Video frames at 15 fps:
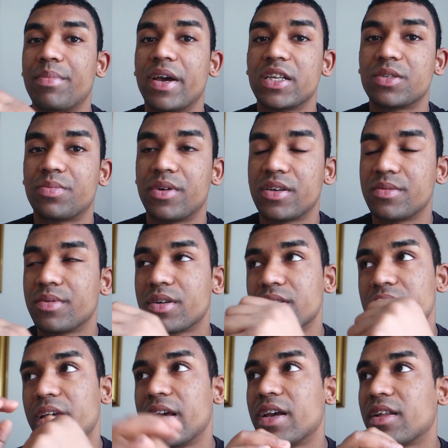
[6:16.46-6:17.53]
bench press,
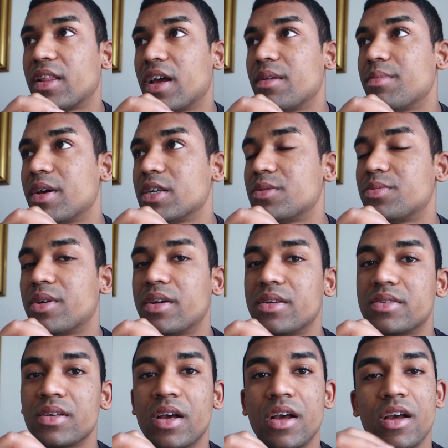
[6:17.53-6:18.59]
because the incline bench
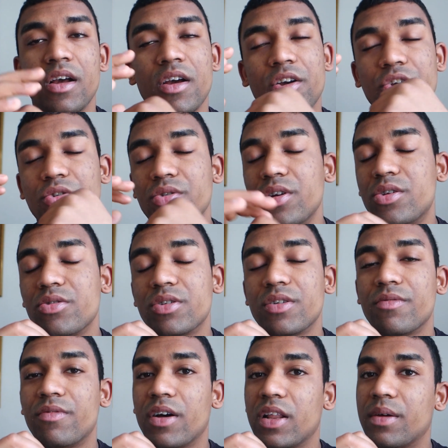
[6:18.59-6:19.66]
press, you need to
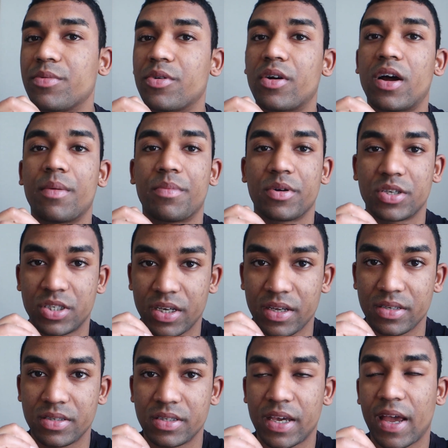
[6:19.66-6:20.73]
develop your upper
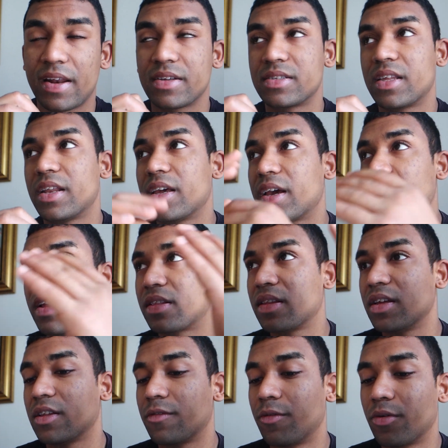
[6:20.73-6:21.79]
chest. Calisthenic
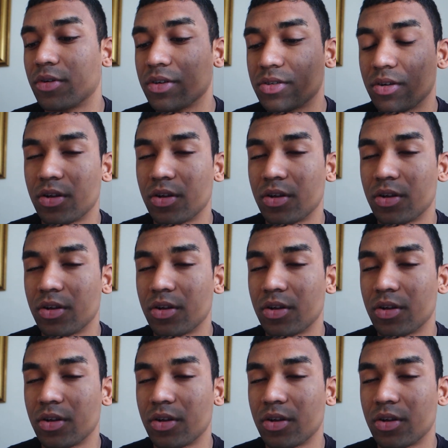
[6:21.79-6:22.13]
athletes focus